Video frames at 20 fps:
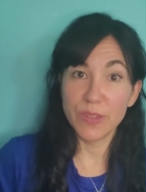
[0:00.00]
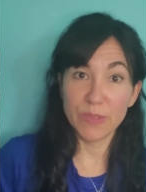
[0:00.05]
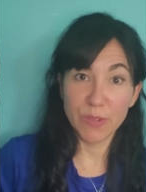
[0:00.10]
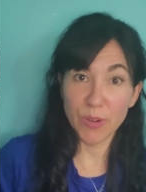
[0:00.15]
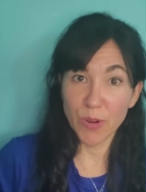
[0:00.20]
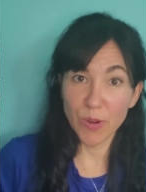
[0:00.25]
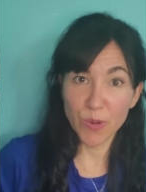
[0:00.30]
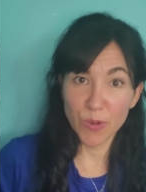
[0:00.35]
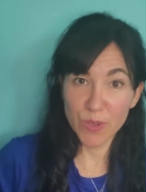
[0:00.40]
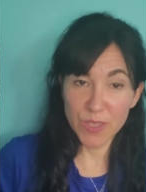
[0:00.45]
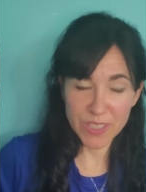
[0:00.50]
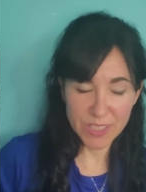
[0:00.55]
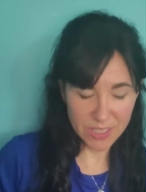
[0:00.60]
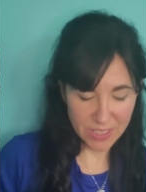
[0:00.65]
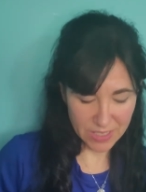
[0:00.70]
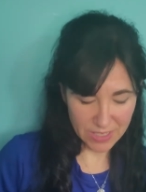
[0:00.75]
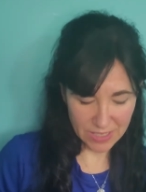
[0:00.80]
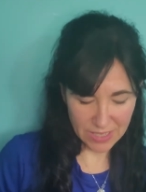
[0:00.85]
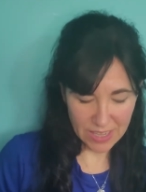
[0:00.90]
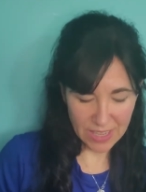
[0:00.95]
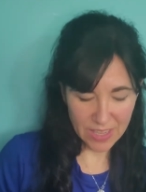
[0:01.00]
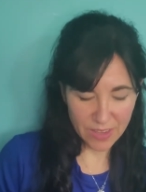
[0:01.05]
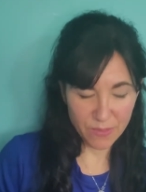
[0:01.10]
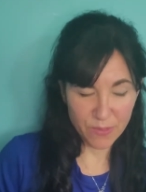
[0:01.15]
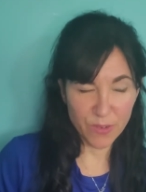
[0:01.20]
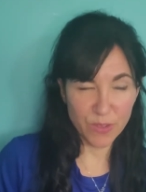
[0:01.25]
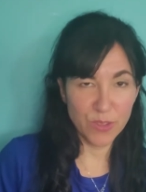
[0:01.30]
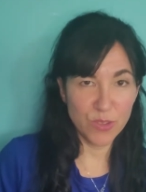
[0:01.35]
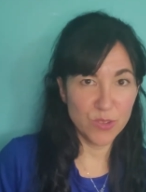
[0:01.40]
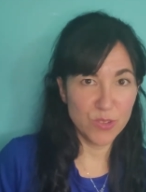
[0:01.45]
River Horse.
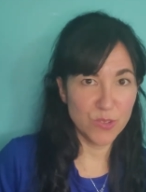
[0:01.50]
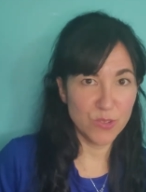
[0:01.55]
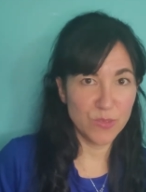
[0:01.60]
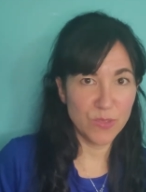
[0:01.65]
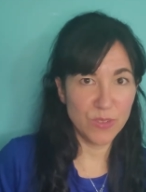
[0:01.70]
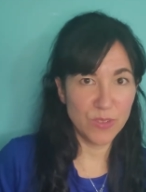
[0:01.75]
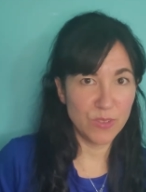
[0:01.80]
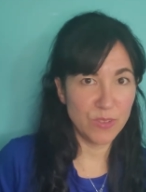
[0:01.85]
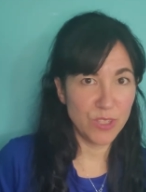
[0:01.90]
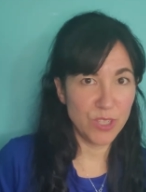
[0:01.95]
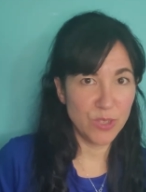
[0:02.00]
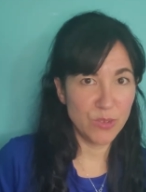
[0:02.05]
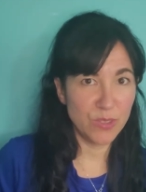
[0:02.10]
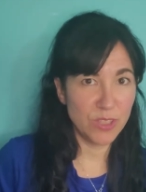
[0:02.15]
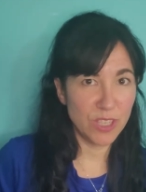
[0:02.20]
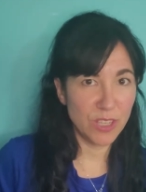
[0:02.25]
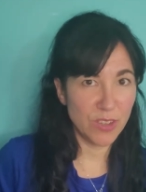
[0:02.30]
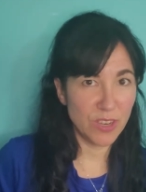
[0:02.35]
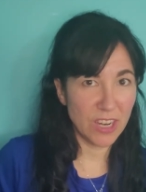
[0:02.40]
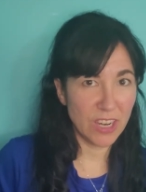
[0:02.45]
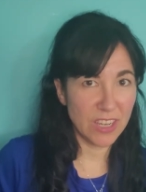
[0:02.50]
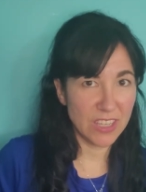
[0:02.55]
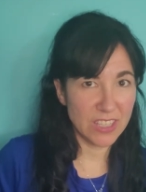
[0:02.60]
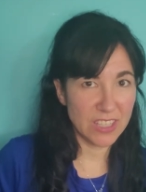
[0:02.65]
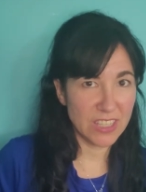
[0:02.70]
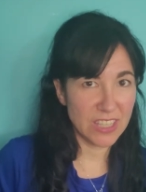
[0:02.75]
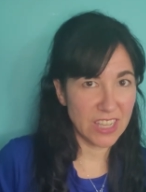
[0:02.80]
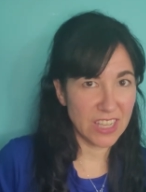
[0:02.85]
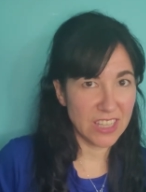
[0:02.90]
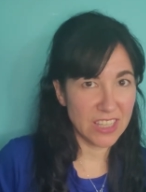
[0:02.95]
And for those of you in the United
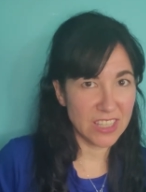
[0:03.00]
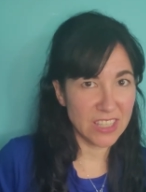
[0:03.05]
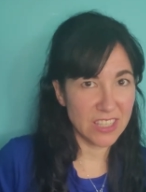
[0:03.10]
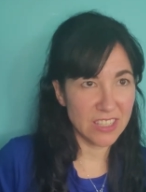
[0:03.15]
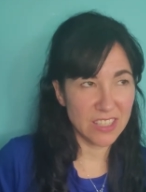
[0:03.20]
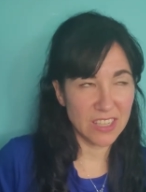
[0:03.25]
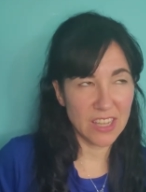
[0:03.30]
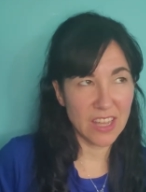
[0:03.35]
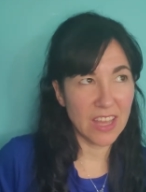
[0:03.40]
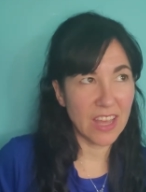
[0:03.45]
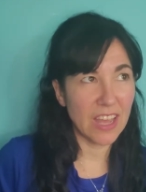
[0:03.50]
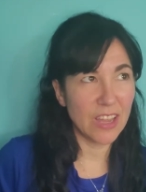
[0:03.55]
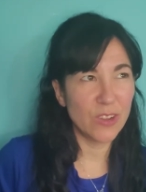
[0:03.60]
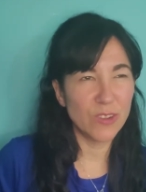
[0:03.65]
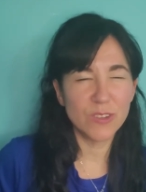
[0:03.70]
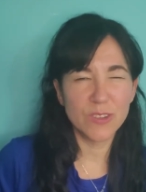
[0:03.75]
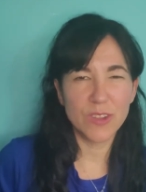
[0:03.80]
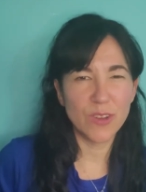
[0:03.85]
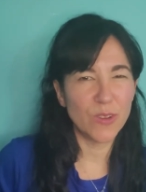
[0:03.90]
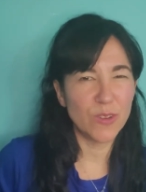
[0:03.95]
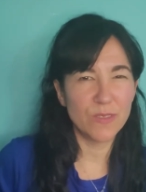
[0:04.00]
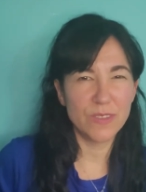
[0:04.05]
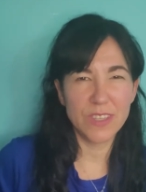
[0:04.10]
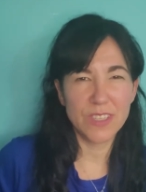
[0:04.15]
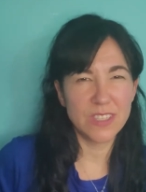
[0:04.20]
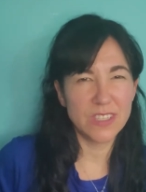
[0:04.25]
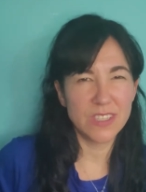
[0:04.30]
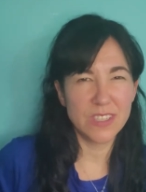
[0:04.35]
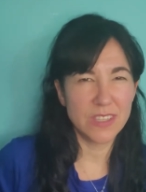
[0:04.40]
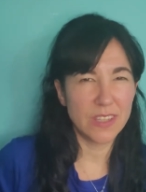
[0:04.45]
States, I don't know if
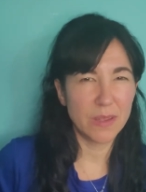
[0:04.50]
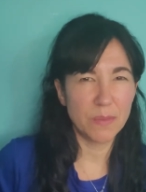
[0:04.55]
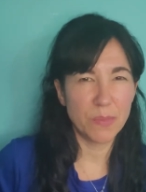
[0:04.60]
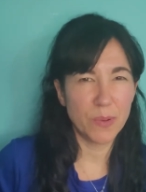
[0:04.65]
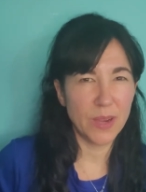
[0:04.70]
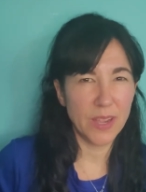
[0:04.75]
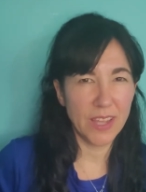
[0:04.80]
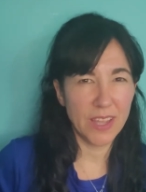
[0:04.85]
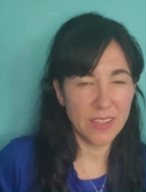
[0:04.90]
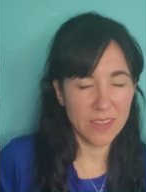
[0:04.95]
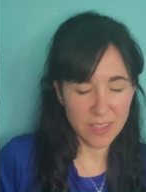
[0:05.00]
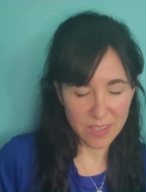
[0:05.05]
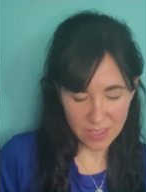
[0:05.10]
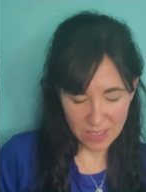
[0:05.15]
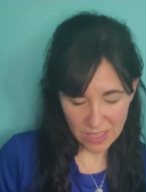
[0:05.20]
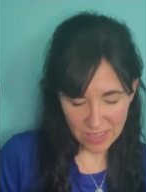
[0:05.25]
this is a brand.